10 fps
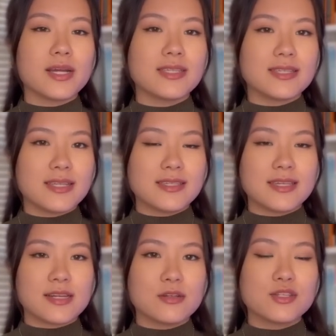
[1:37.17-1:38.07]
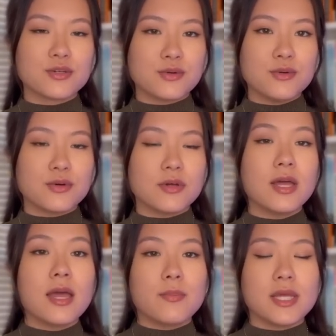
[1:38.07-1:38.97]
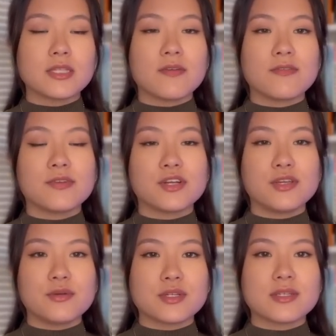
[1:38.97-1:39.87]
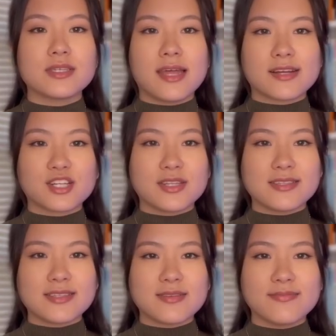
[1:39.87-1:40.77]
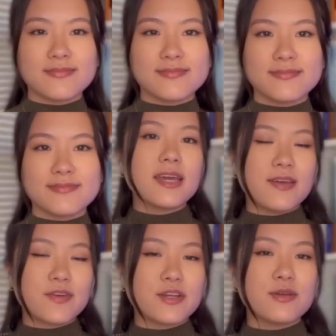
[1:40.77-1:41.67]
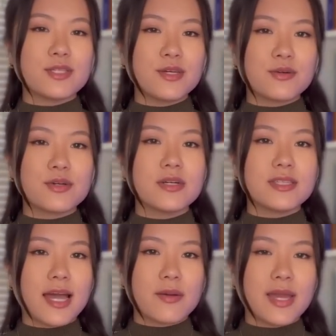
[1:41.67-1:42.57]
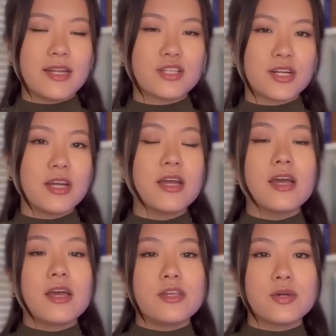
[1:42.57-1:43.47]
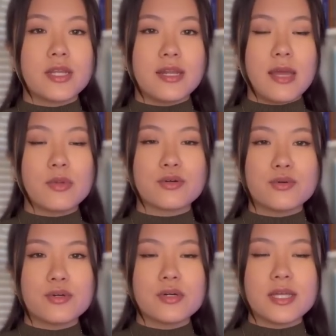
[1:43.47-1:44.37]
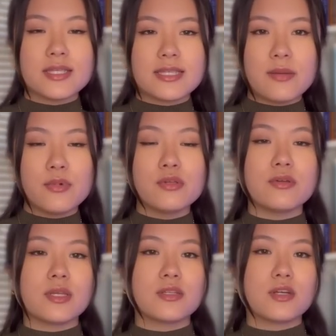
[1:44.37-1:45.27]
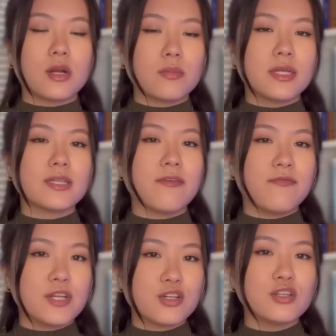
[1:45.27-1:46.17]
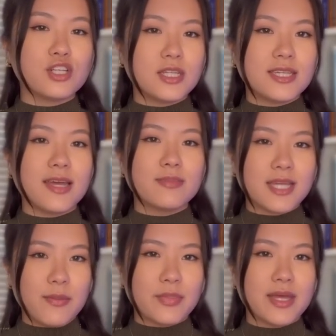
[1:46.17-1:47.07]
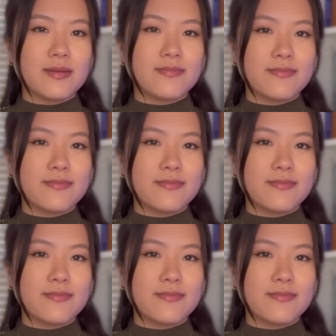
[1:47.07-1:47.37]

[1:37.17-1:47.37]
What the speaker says: consent signals to Google based off of your user selections. If you're using Google Tag Manager, you can enable Google Consent Mode using Termly's official GTM template.